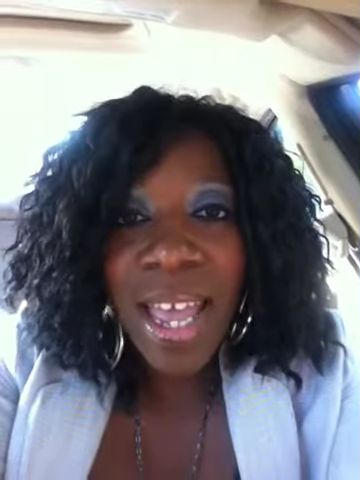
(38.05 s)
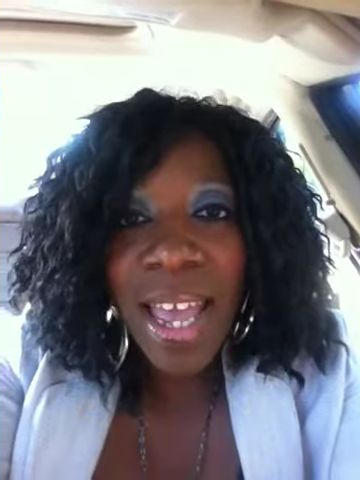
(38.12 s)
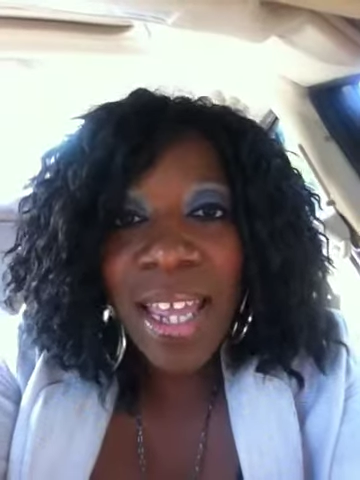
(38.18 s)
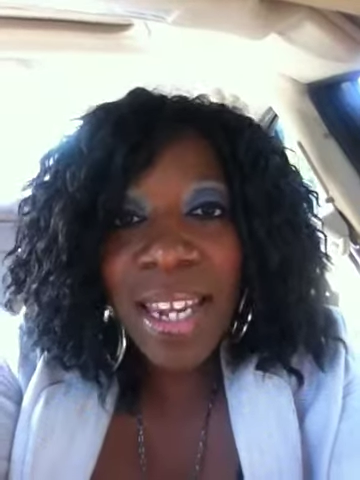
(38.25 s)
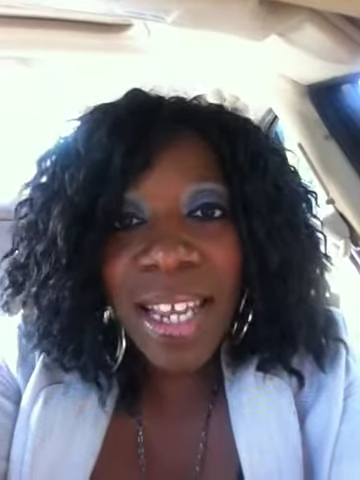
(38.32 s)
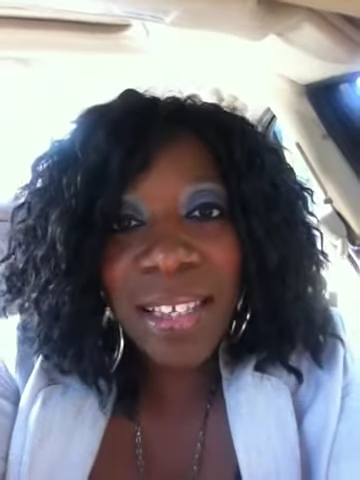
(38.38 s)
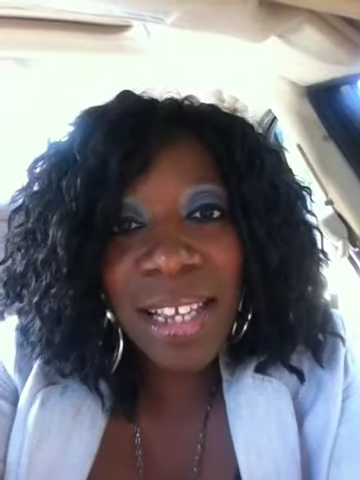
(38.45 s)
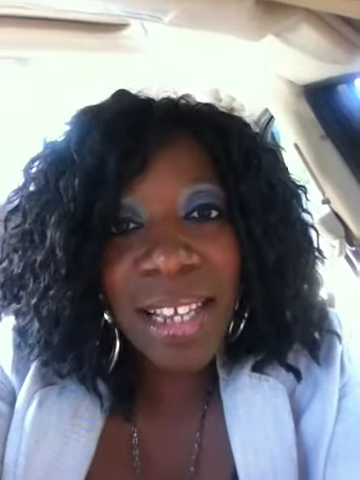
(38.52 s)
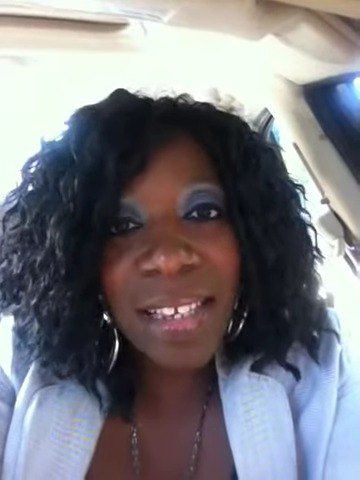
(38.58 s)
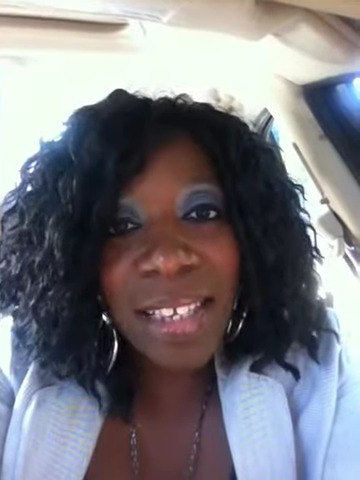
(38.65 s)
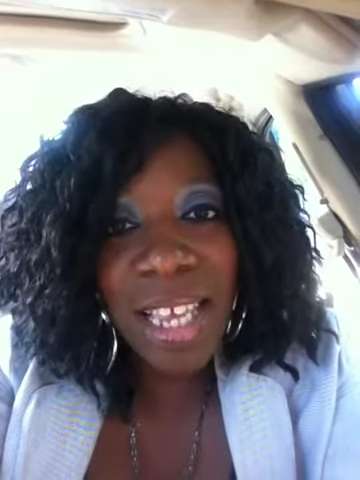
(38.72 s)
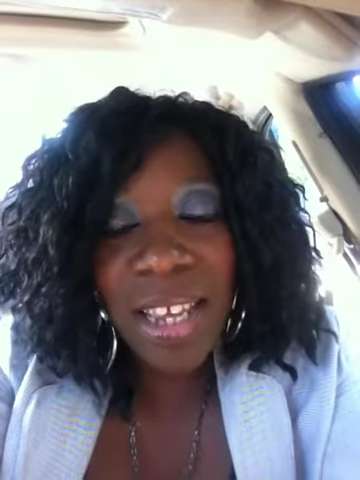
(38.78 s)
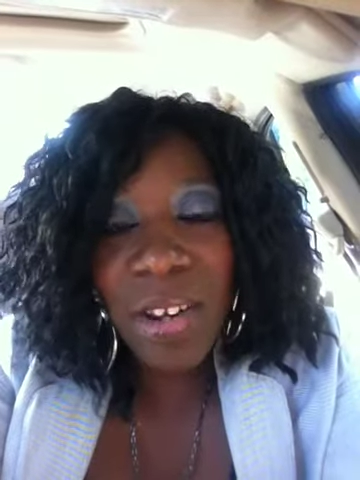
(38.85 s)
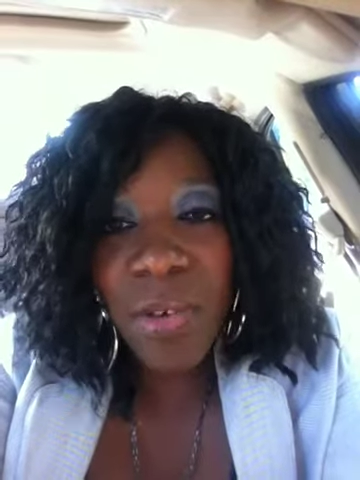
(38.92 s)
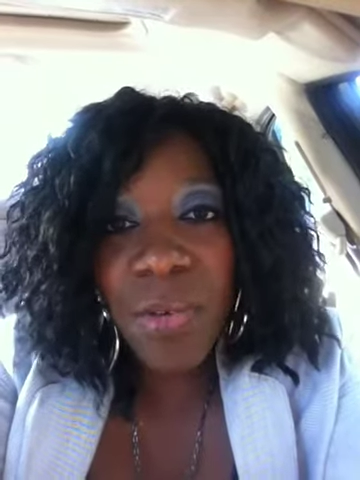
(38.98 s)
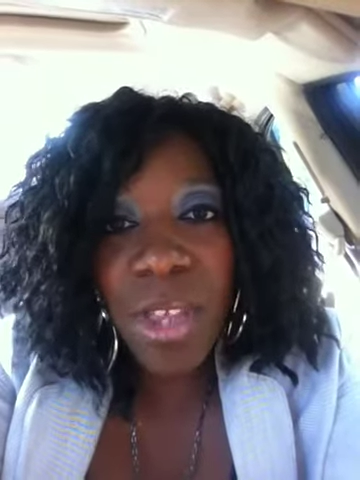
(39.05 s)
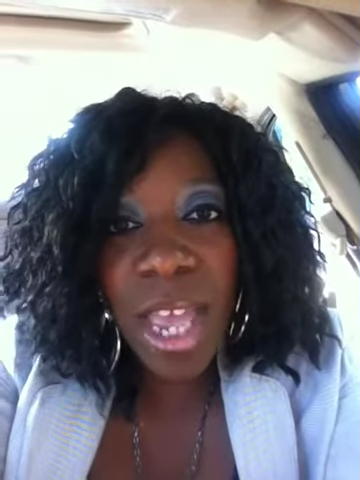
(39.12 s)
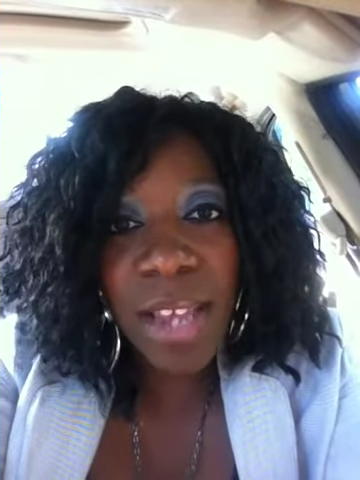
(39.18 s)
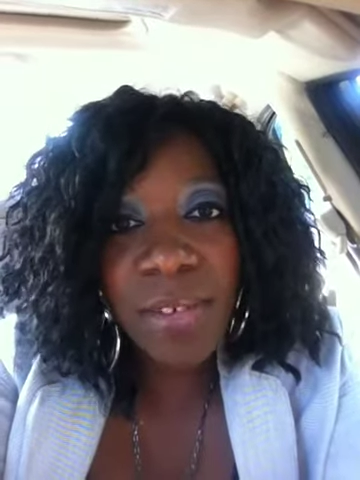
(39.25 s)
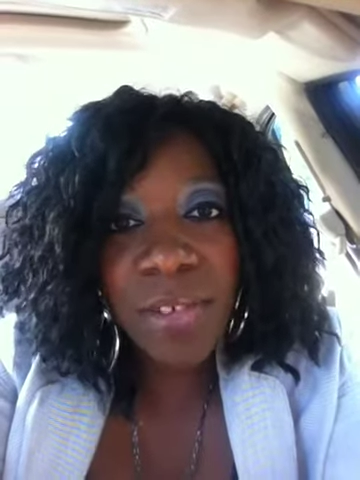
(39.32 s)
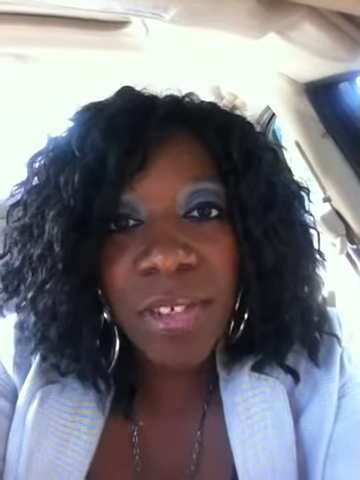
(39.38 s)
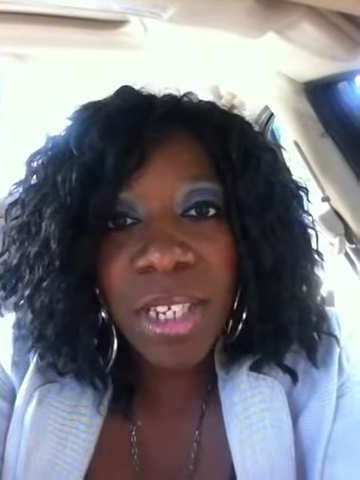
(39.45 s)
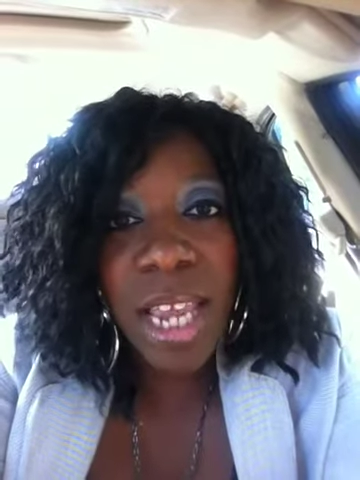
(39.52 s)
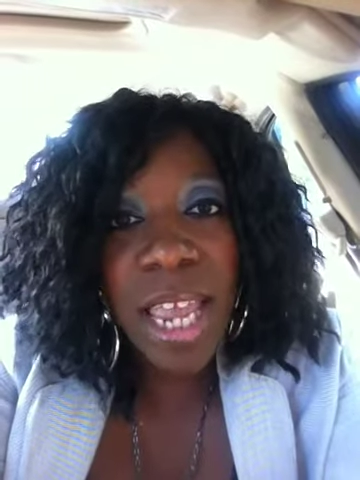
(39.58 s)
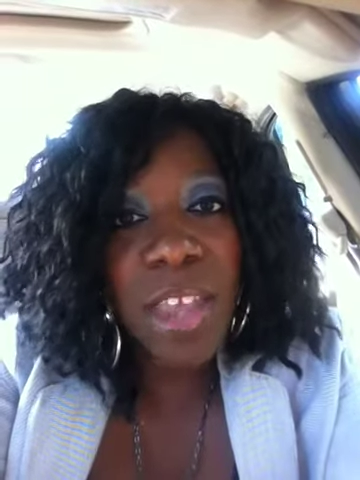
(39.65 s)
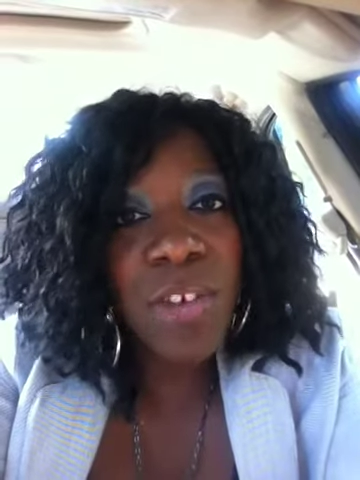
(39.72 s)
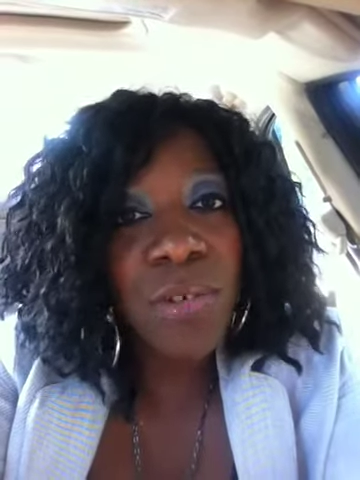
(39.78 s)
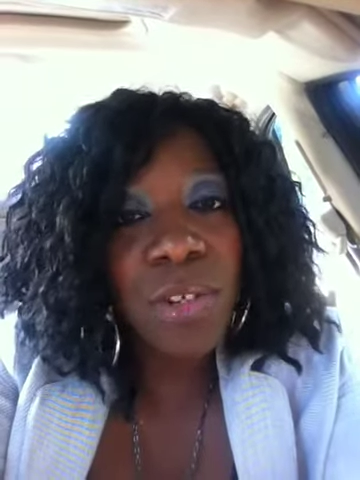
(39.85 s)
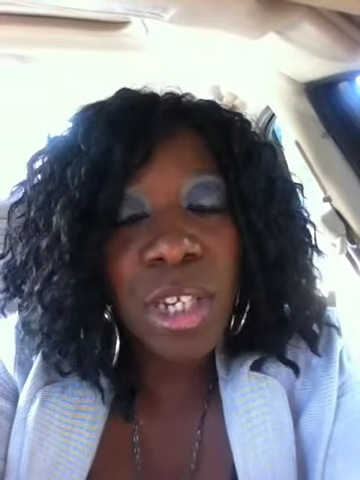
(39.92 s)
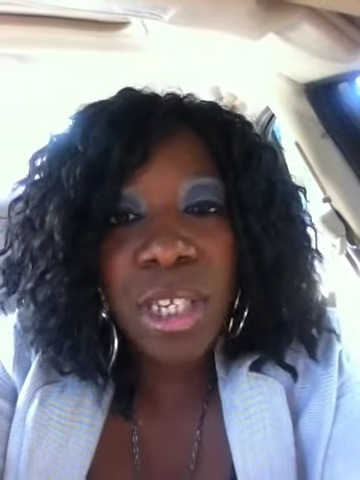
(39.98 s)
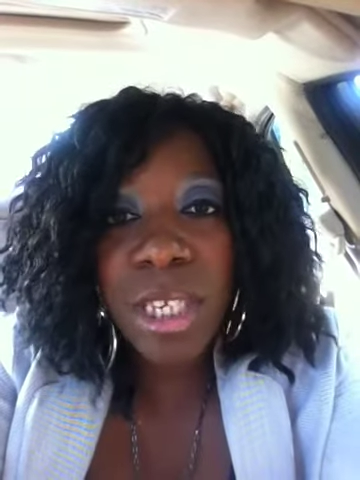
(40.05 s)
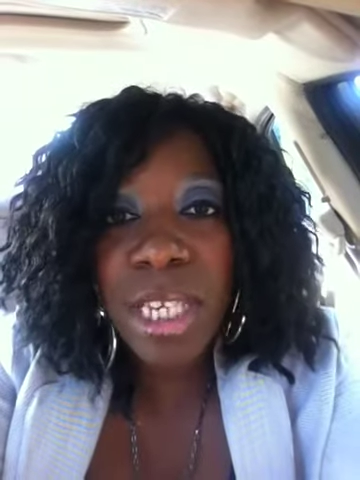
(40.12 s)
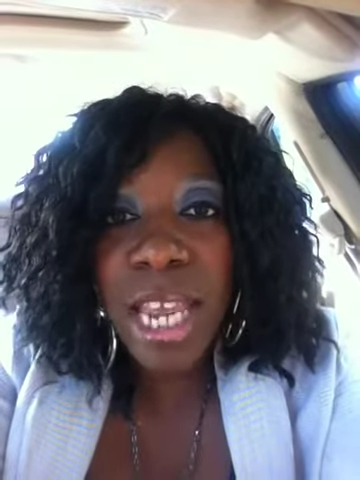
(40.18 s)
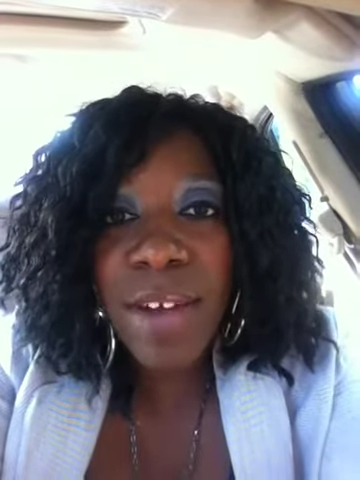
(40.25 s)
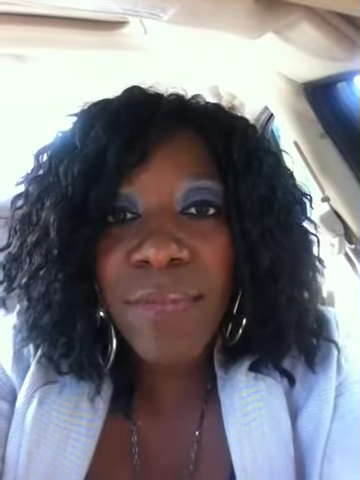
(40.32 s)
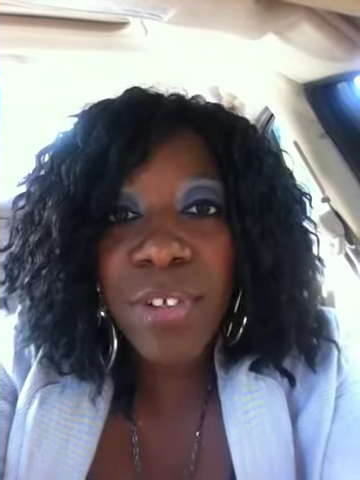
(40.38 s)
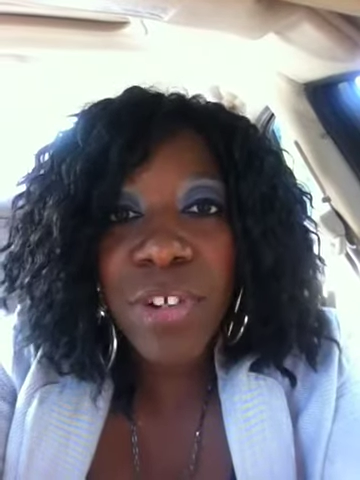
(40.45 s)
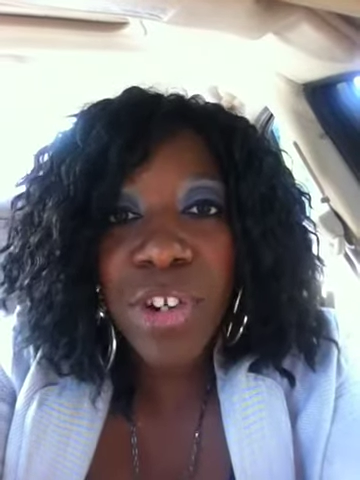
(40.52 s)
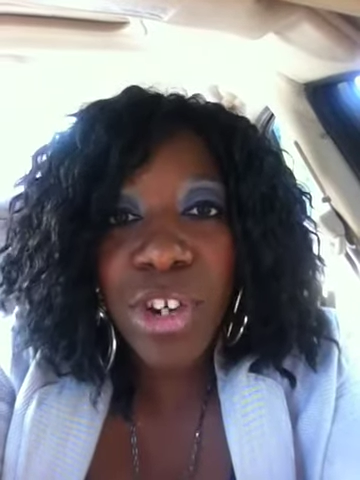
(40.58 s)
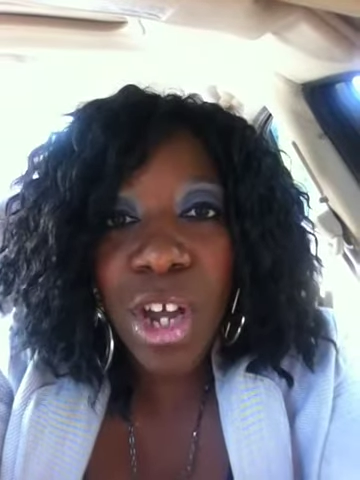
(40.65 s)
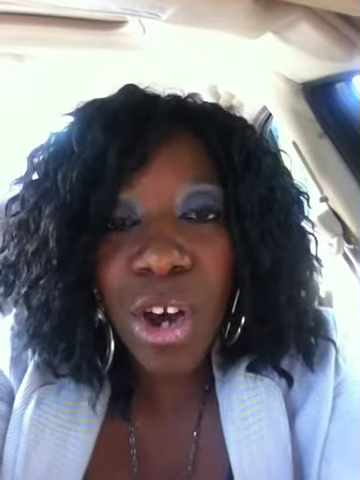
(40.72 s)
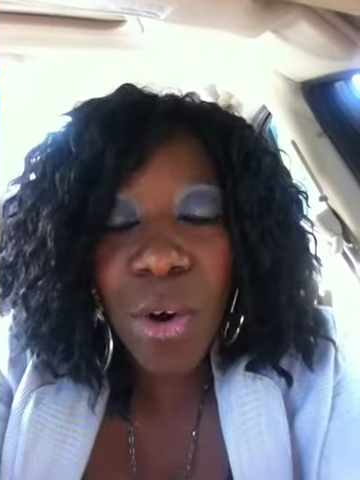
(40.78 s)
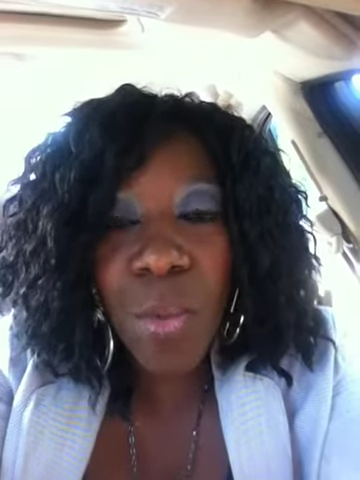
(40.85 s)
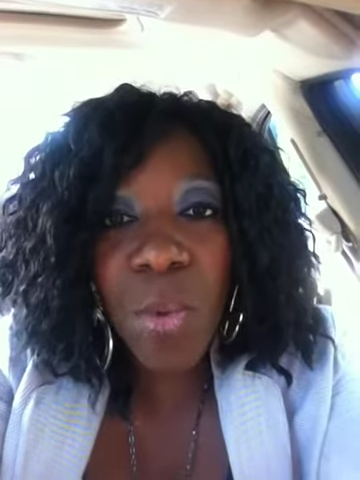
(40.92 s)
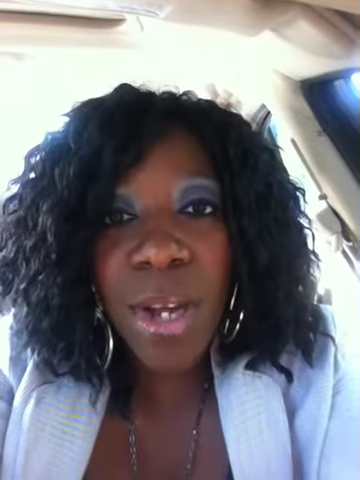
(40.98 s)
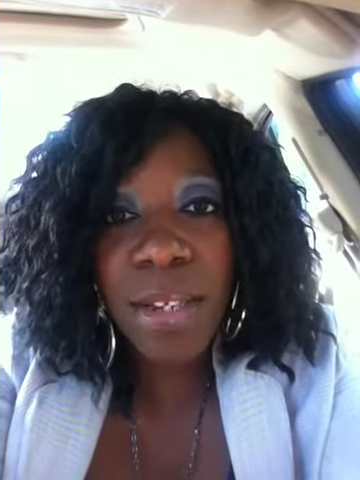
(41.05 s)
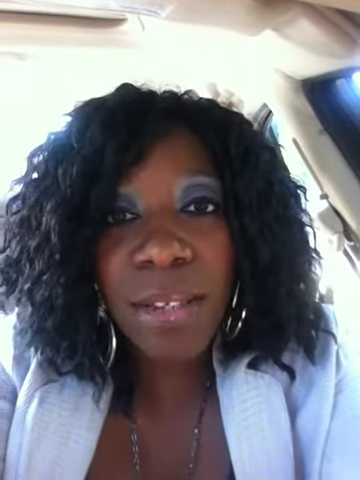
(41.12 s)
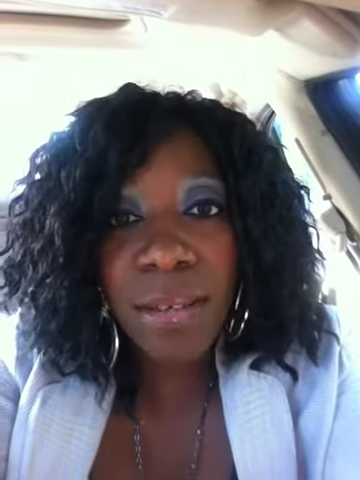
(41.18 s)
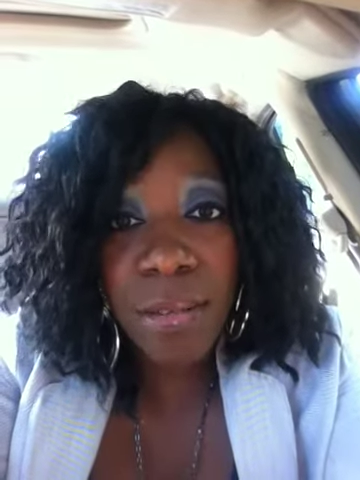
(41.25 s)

And as I said on yesterday, you just never know what